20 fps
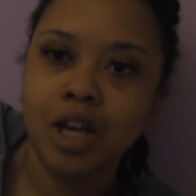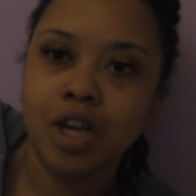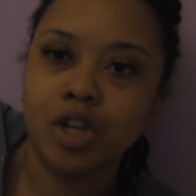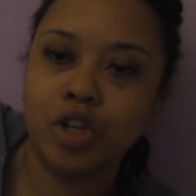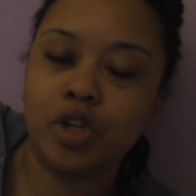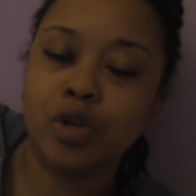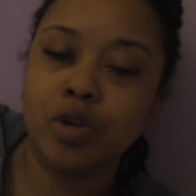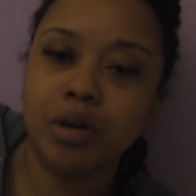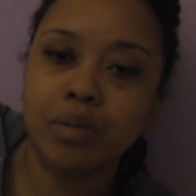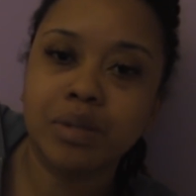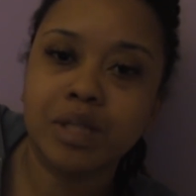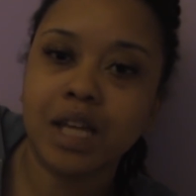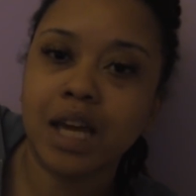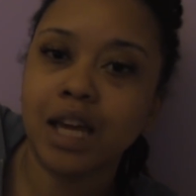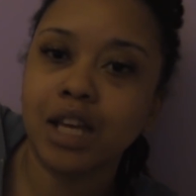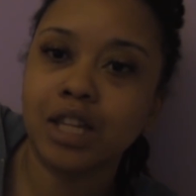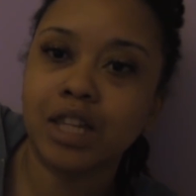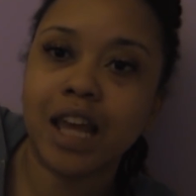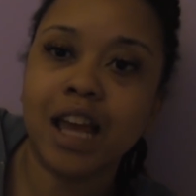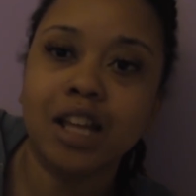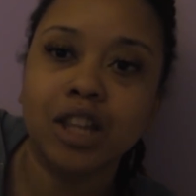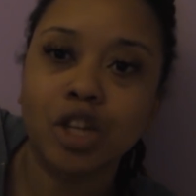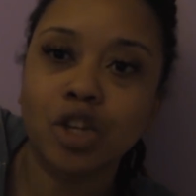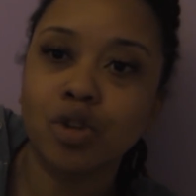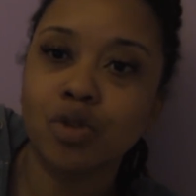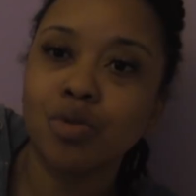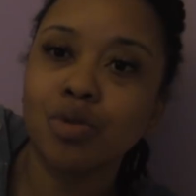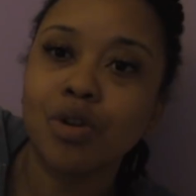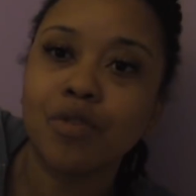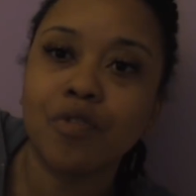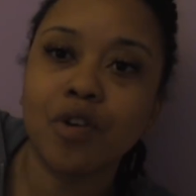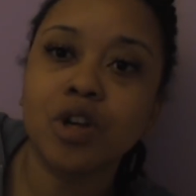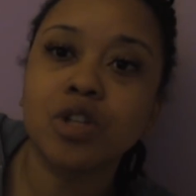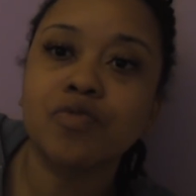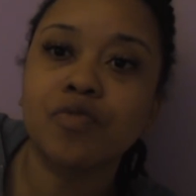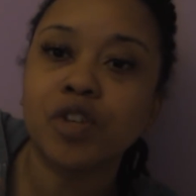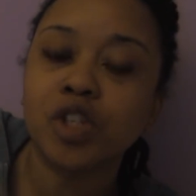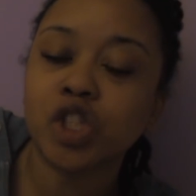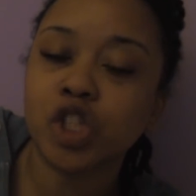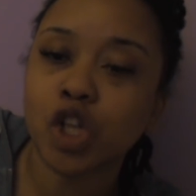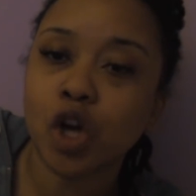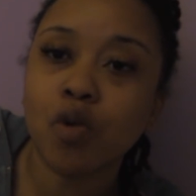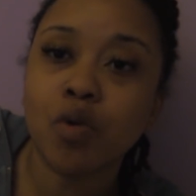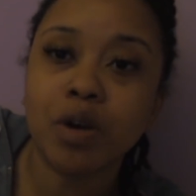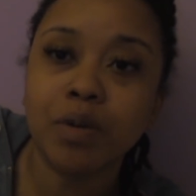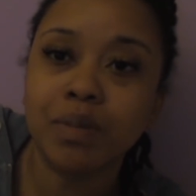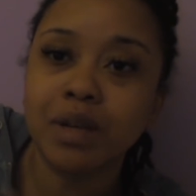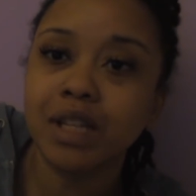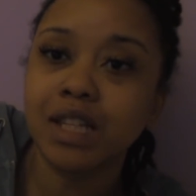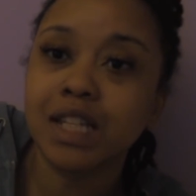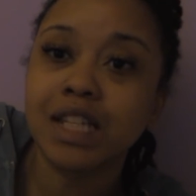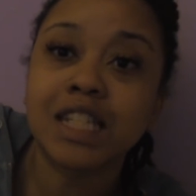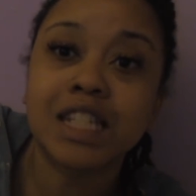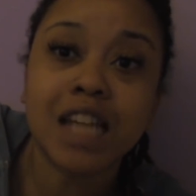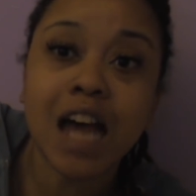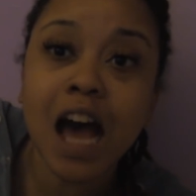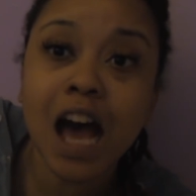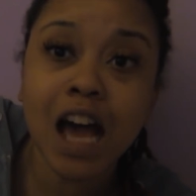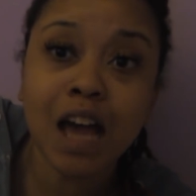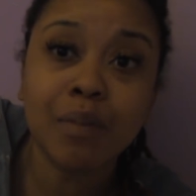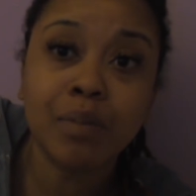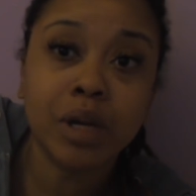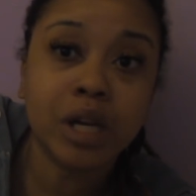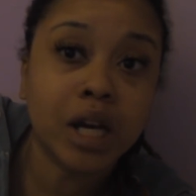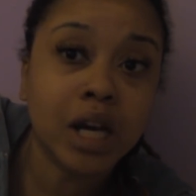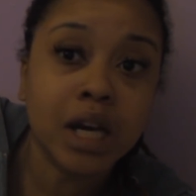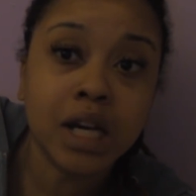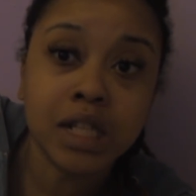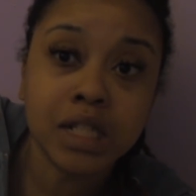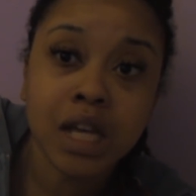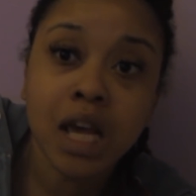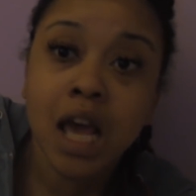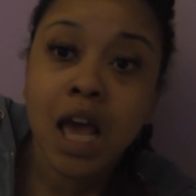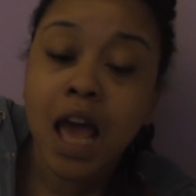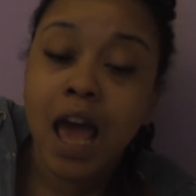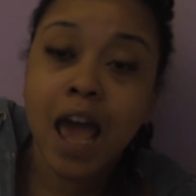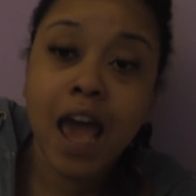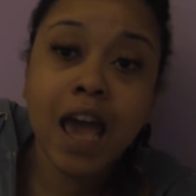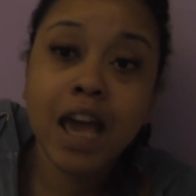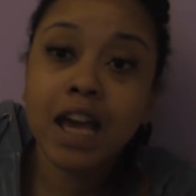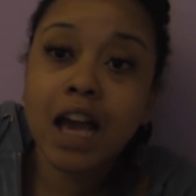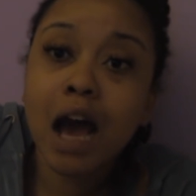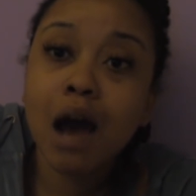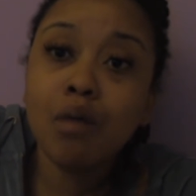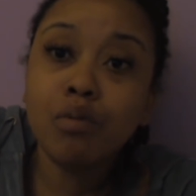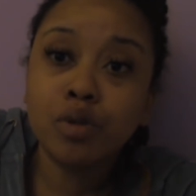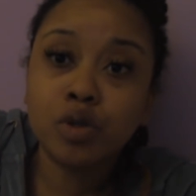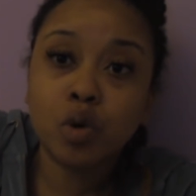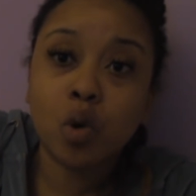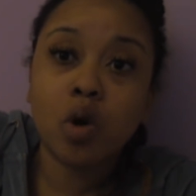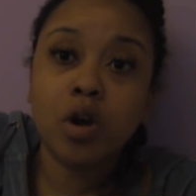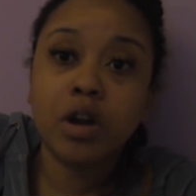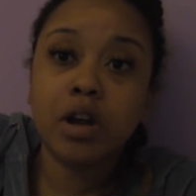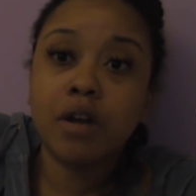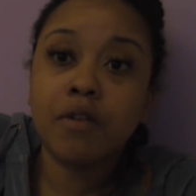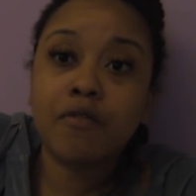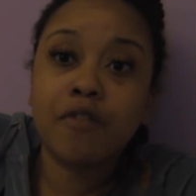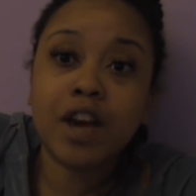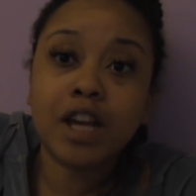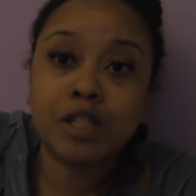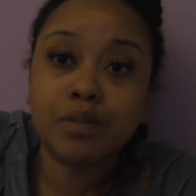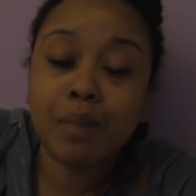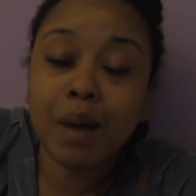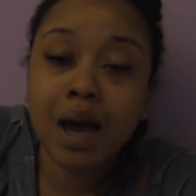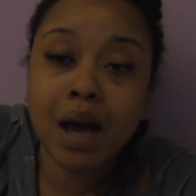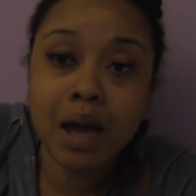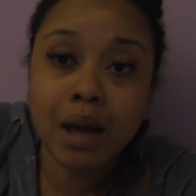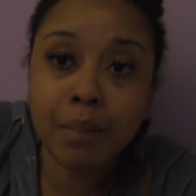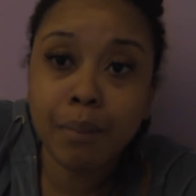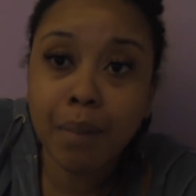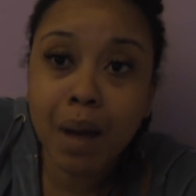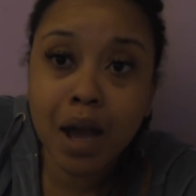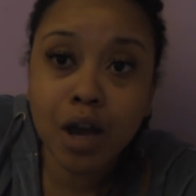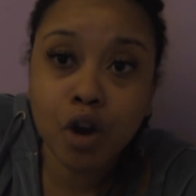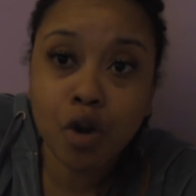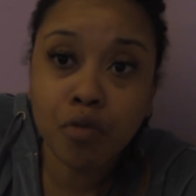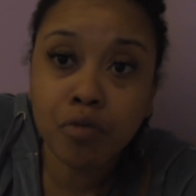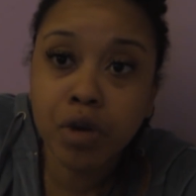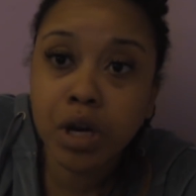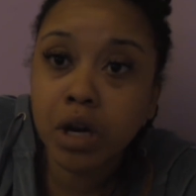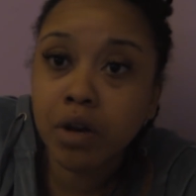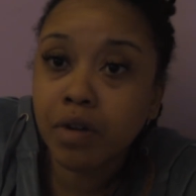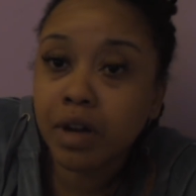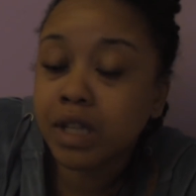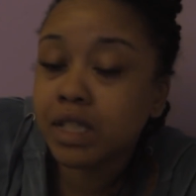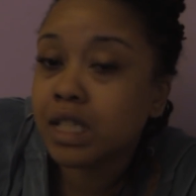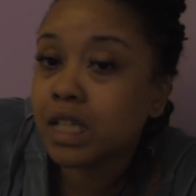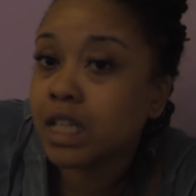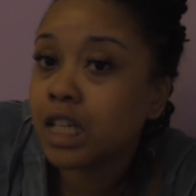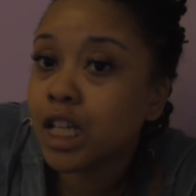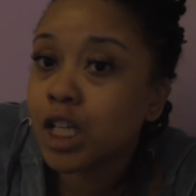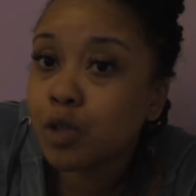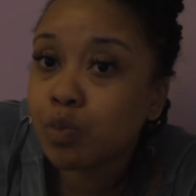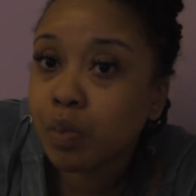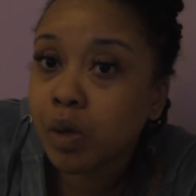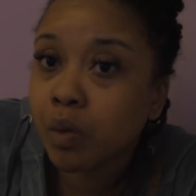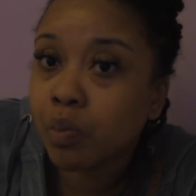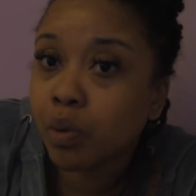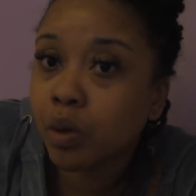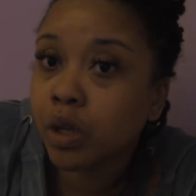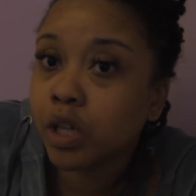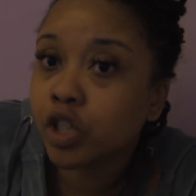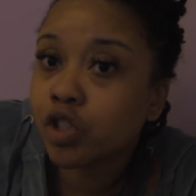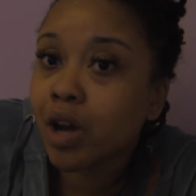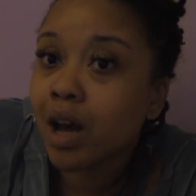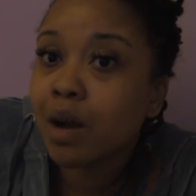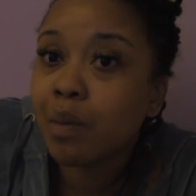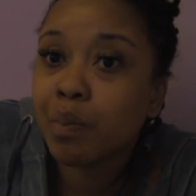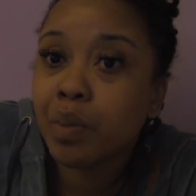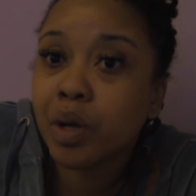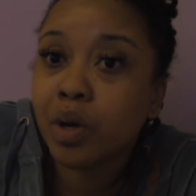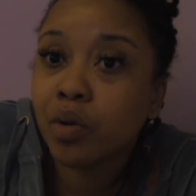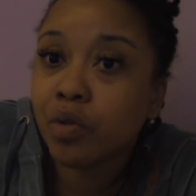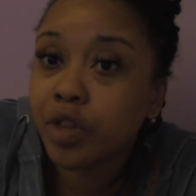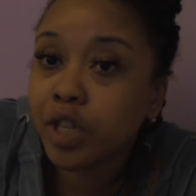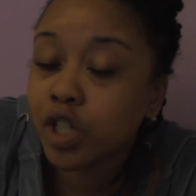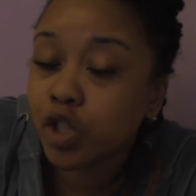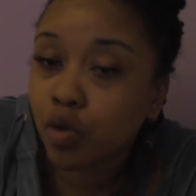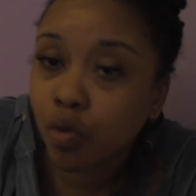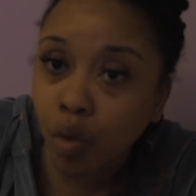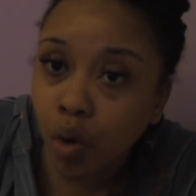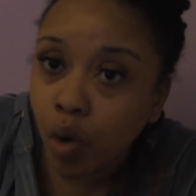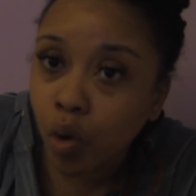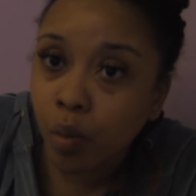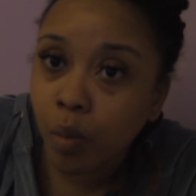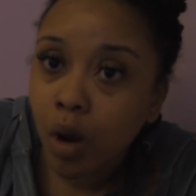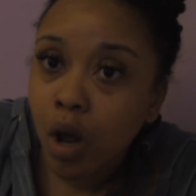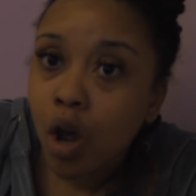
You know what I'm saying? Thank the universe for showing me this sign, because, hey, I was going to invest my career into these people and try to build this group,